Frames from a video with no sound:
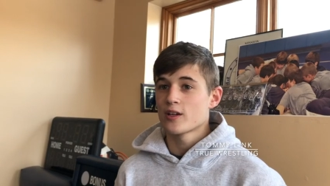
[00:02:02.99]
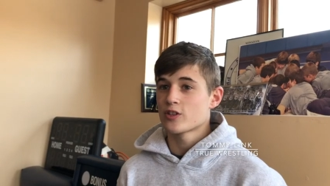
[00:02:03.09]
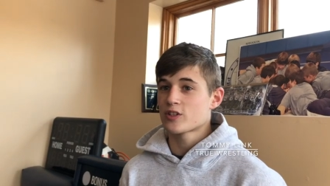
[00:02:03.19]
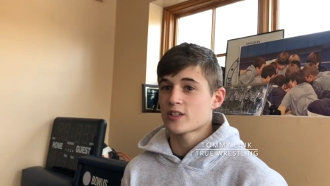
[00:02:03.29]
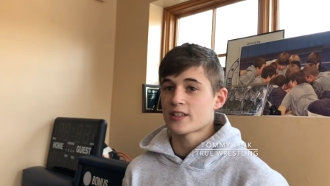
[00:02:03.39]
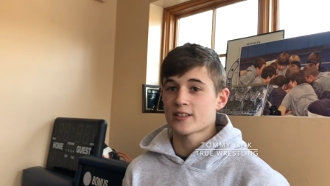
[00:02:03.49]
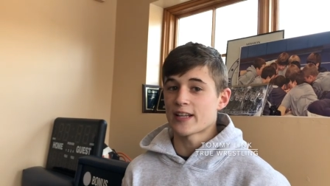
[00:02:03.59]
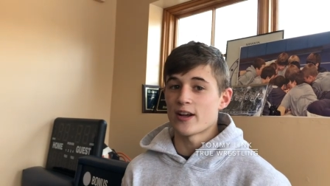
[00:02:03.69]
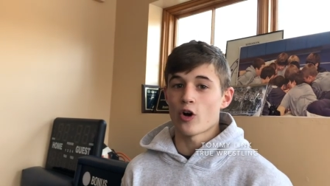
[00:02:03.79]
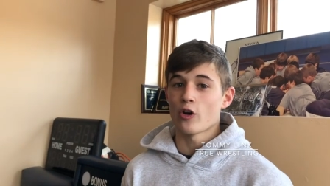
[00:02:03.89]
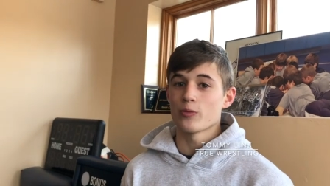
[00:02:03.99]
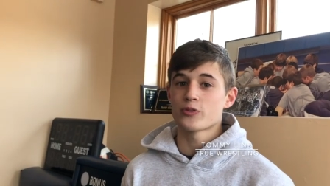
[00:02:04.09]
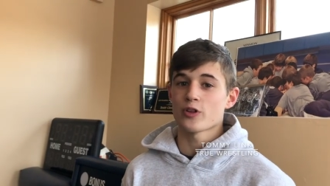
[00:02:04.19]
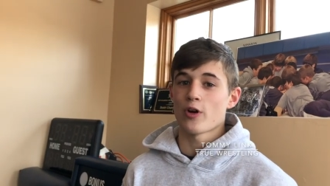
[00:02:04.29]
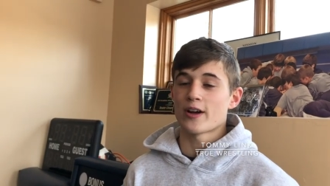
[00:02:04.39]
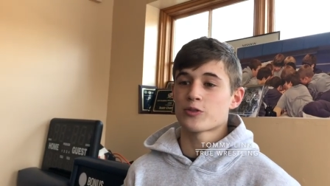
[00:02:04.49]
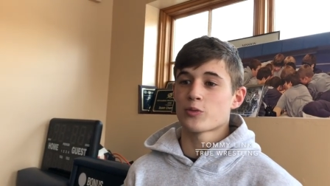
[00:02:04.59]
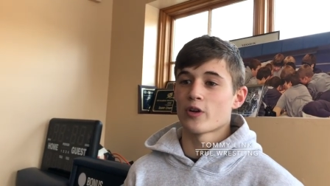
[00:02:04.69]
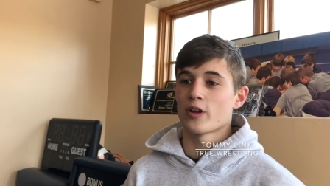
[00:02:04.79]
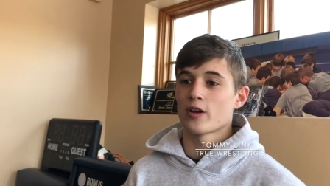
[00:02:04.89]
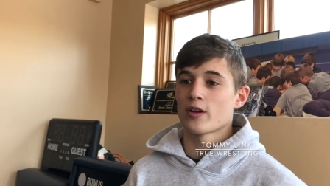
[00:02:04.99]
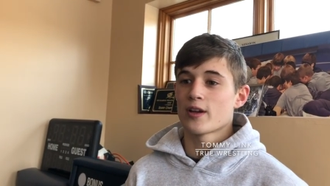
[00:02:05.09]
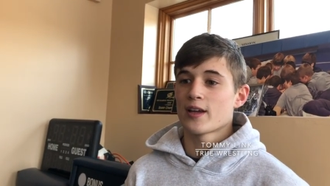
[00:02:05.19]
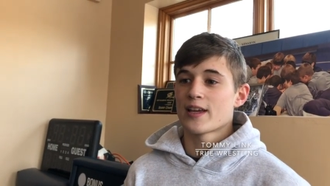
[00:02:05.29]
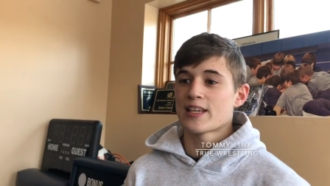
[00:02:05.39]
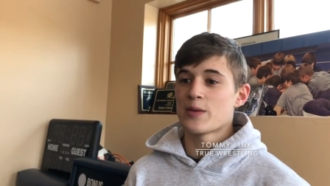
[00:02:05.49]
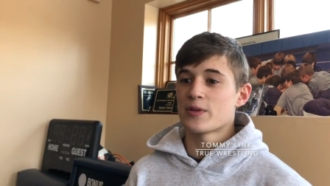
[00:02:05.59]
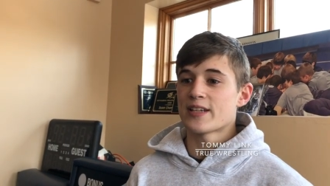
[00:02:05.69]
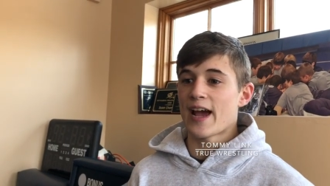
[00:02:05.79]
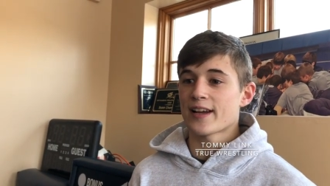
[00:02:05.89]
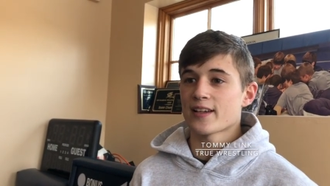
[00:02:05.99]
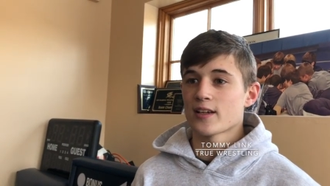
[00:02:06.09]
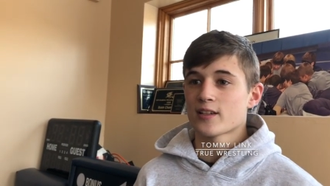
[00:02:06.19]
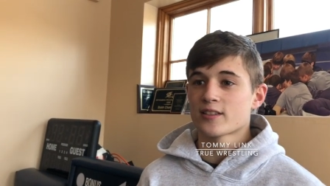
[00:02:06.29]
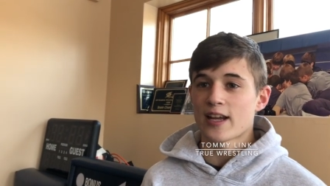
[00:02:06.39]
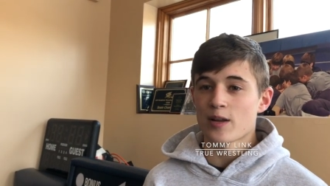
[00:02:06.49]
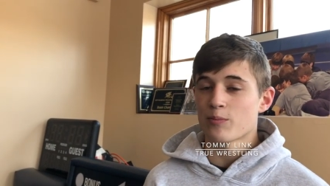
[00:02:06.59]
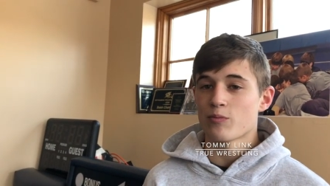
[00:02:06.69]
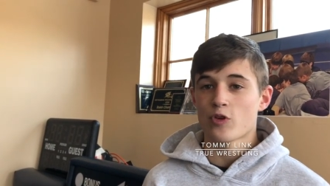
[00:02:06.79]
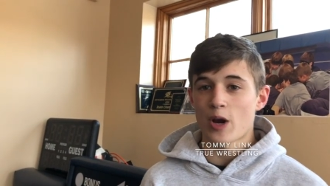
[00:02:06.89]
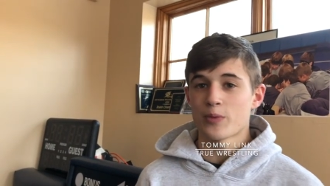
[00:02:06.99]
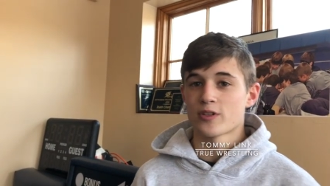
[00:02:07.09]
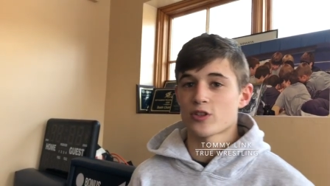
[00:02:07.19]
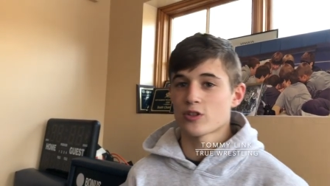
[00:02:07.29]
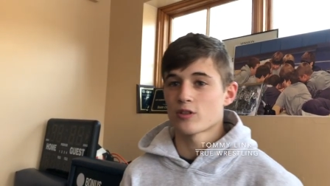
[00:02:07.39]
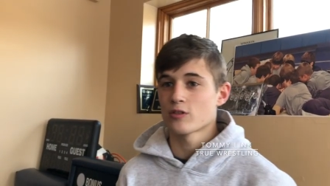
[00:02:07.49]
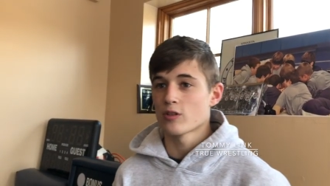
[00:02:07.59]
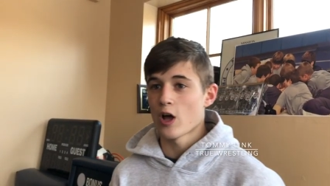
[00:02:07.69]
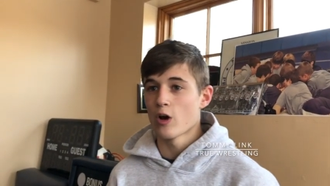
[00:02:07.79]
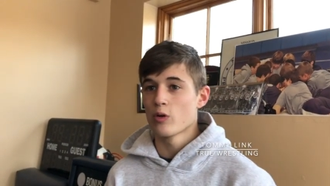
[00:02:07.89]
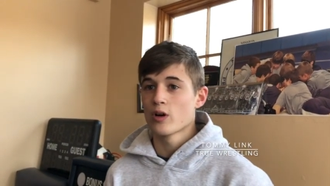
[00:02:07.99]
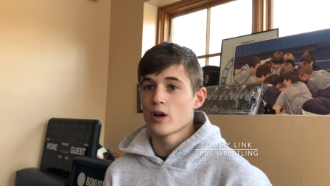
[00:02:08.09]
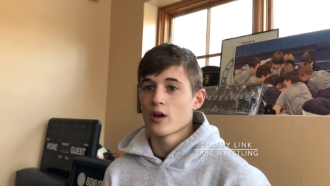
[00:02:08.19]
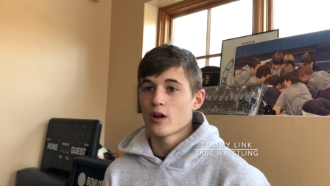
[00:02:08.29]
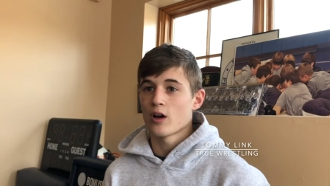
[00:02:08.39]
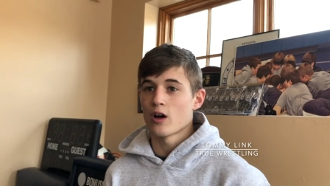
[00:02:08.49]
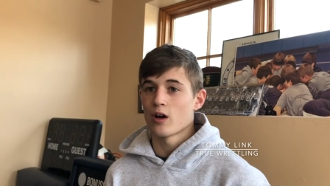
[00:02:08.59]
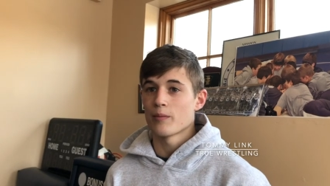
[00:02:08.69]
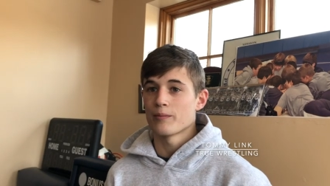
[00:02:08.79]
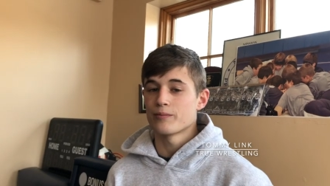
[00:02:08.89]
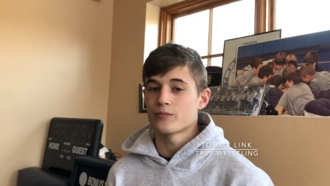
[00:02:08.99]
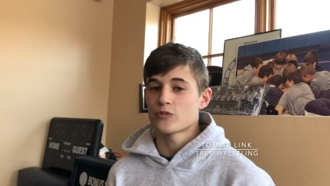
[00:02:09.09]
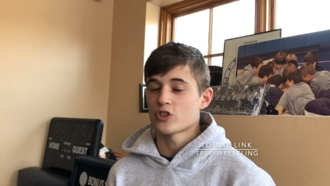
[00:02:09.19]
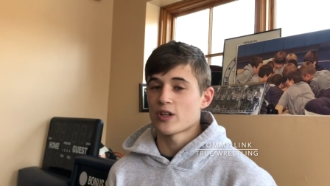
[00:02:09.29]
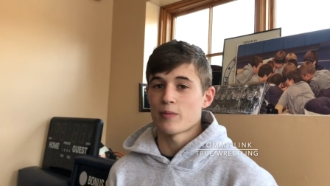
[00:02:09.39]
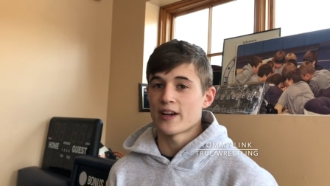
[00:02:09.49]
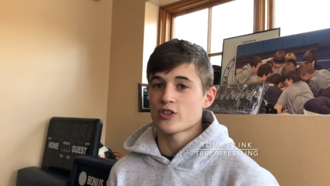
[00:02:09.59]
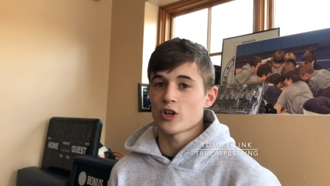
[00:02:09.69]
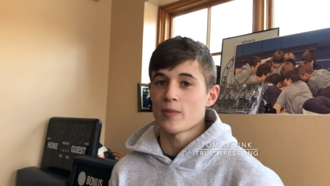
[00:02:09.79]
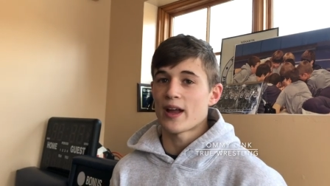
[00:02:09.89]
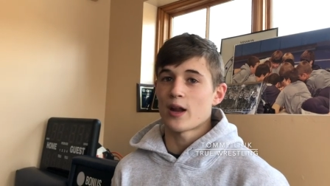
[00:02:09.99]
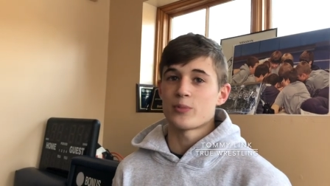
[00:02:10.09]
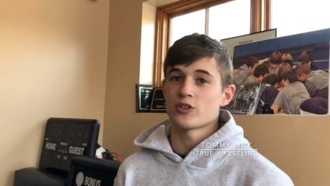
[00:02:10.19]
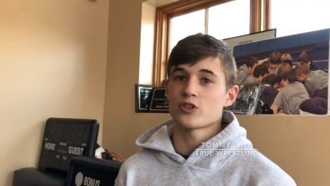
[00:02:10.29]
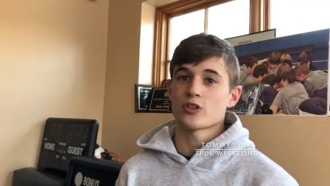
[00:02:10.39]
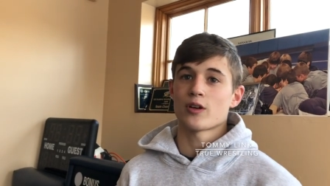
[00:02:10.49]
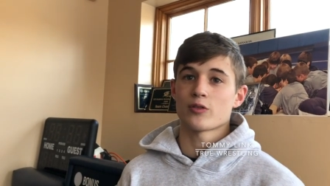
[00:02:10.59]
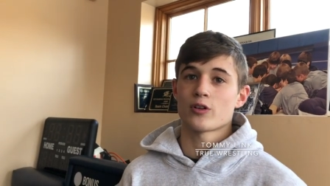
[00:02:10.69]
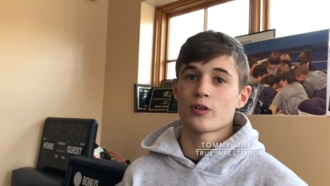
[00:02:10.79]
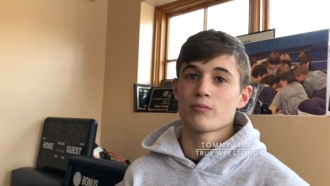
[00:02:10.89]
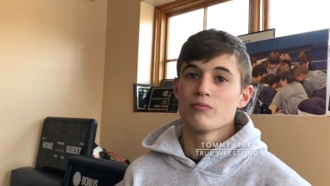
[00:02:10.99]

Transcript: just staying on them. So I just want to keep attacking, staying in great position, low, um, just never making sure I'm not out of position ever.